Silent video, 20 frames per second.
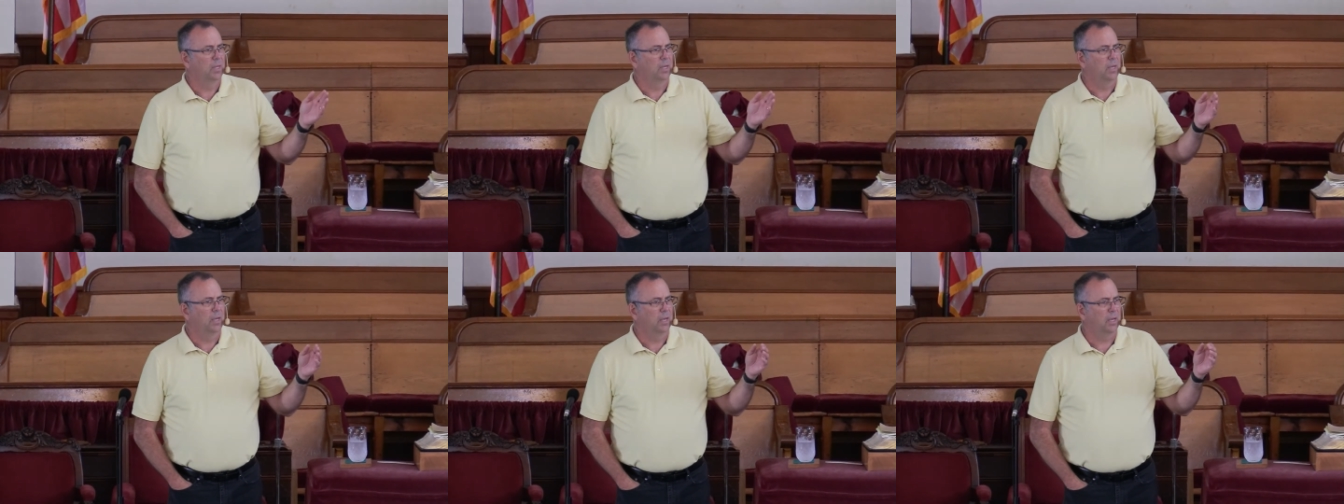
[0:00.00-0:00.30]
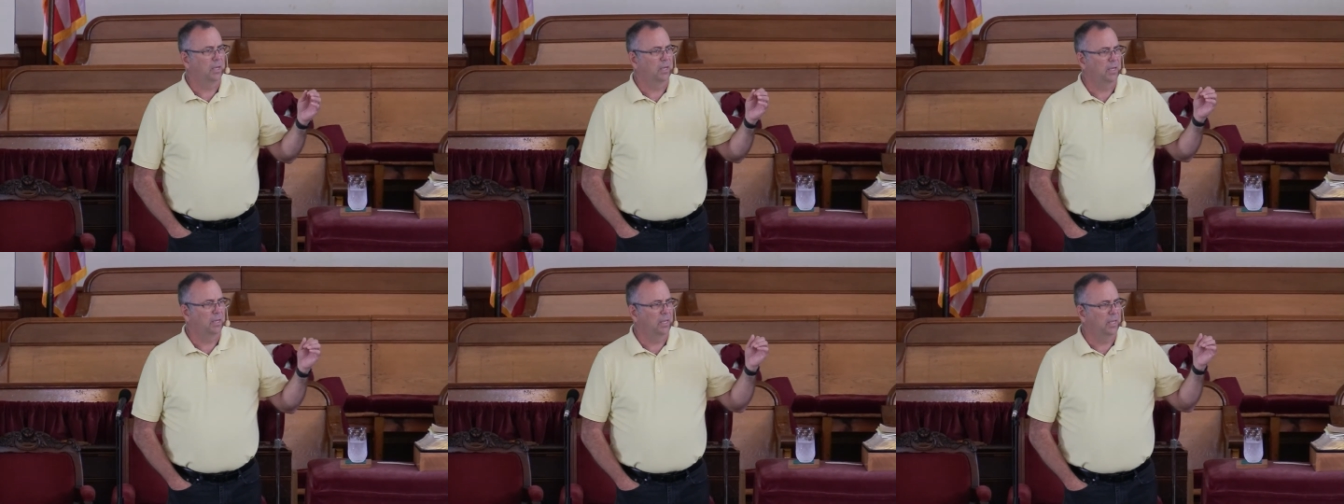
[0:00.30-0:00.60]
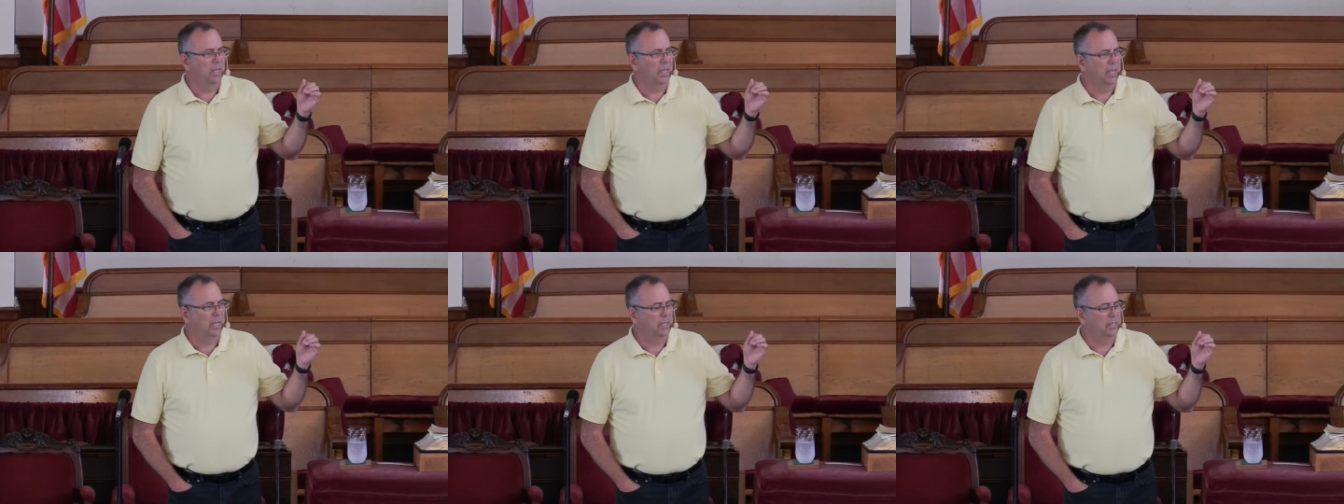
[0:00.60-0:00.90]
Uh,
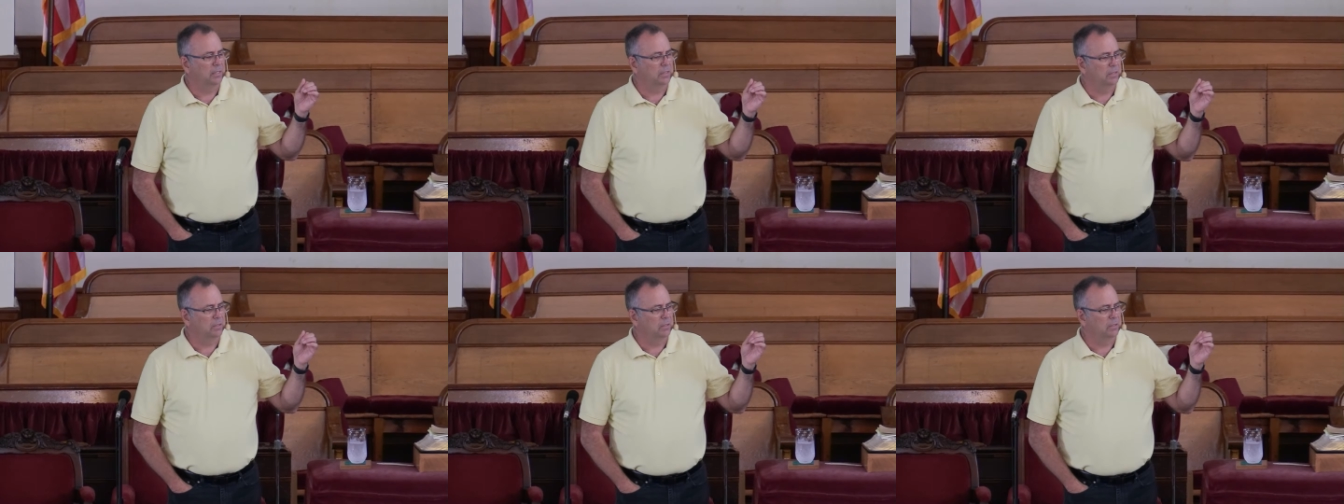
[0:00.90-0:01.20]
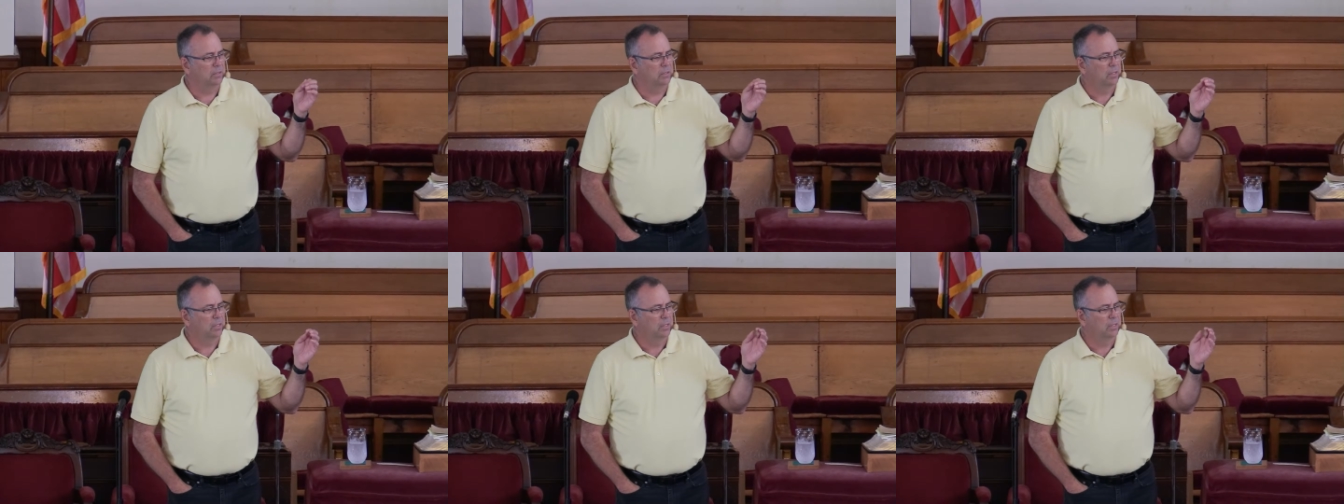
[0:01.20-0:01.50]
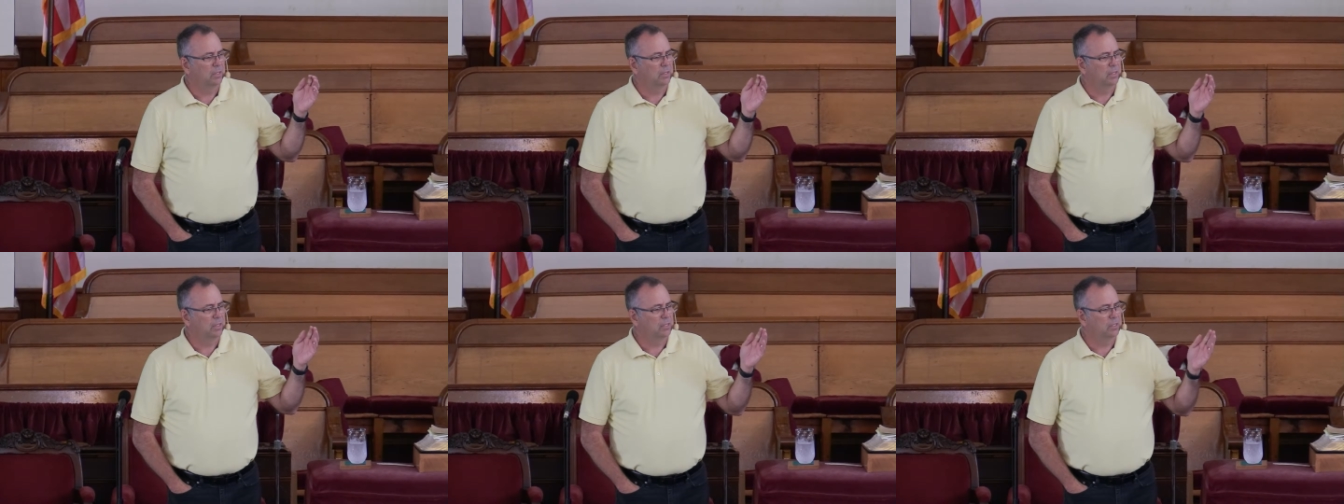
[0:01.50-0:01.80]
and
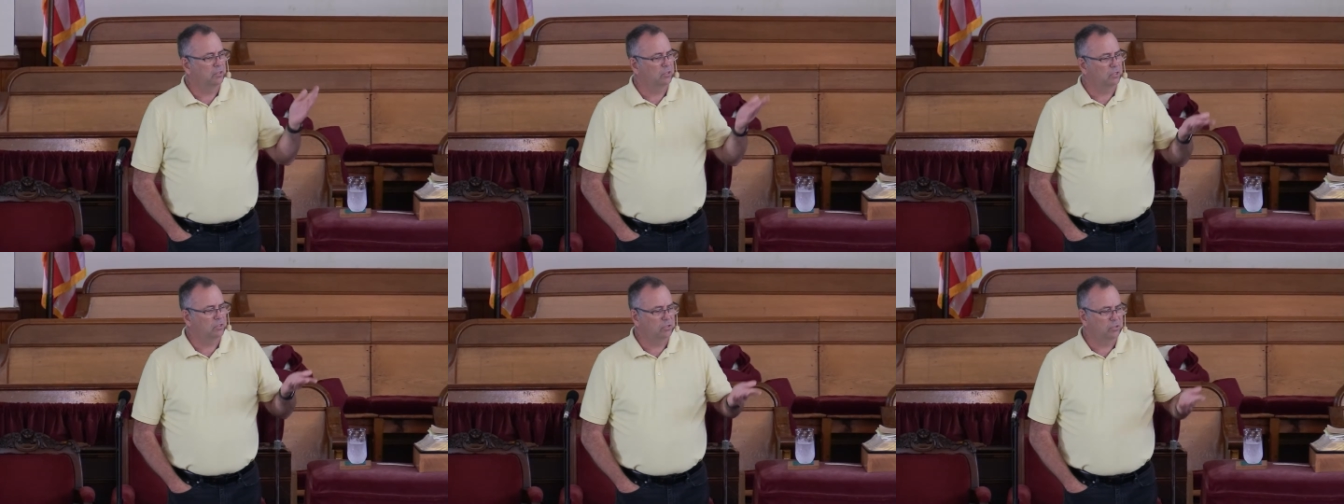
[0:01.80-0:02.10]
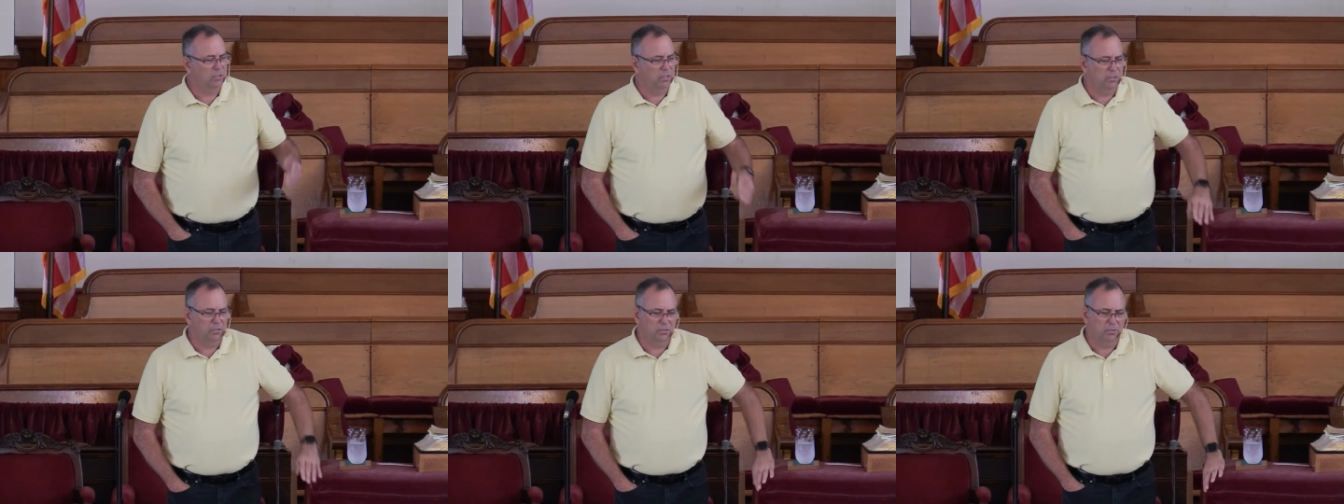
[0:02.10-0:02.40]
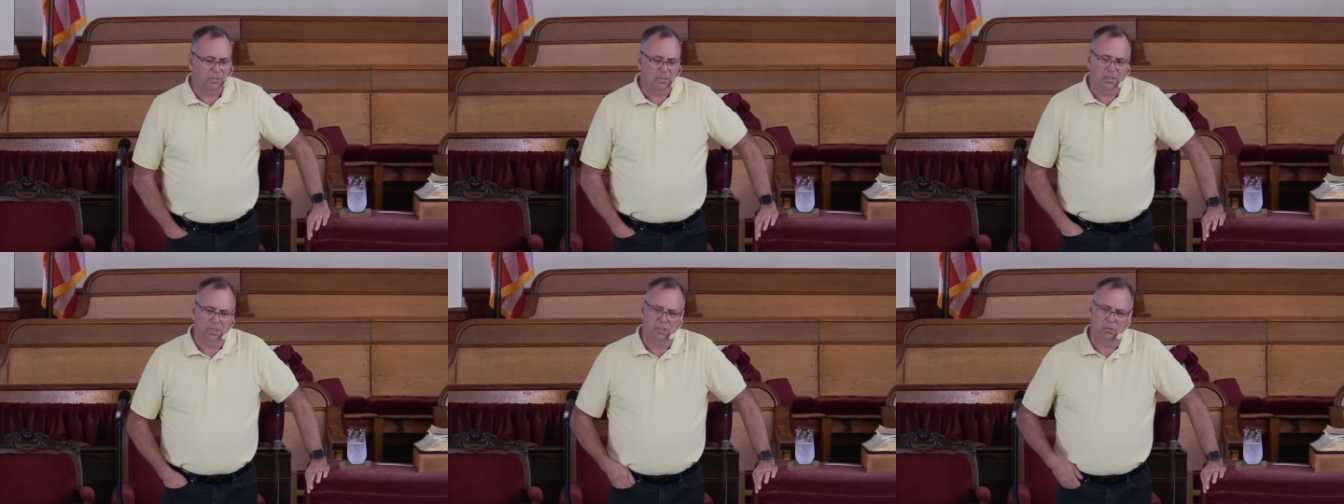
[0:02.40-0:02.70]
then it just
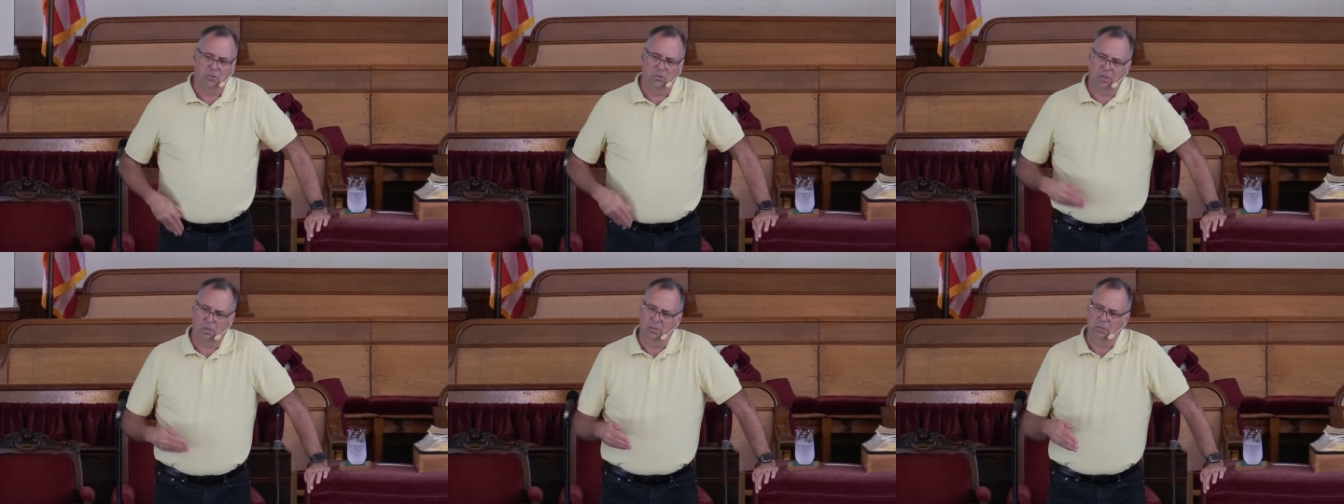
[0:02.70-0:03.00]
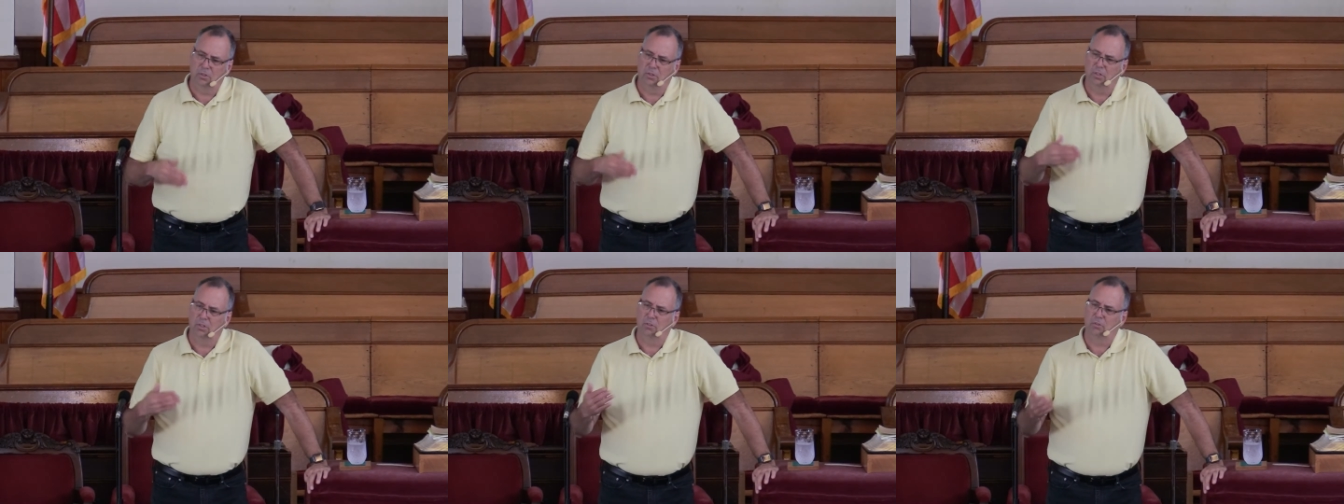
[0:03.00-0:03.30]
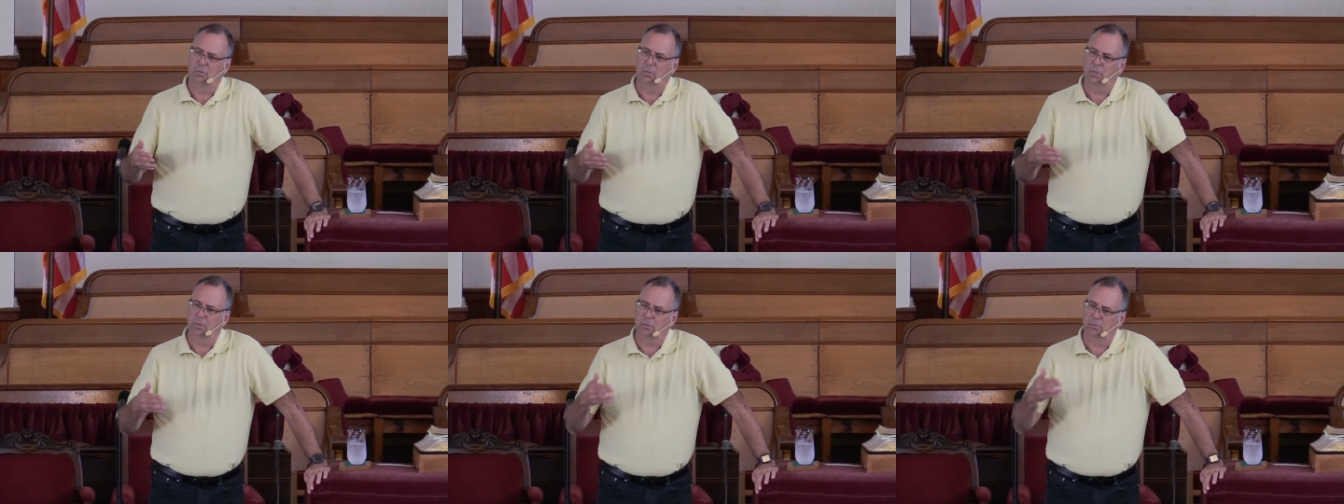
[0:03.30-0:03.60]
says that he judged
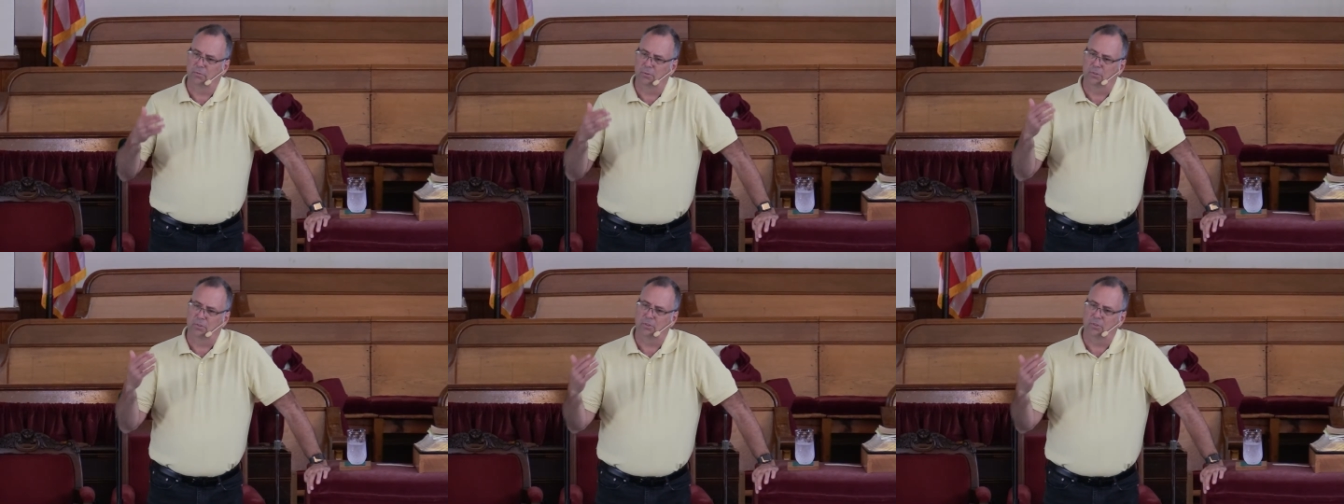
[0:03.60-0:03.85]
Israel for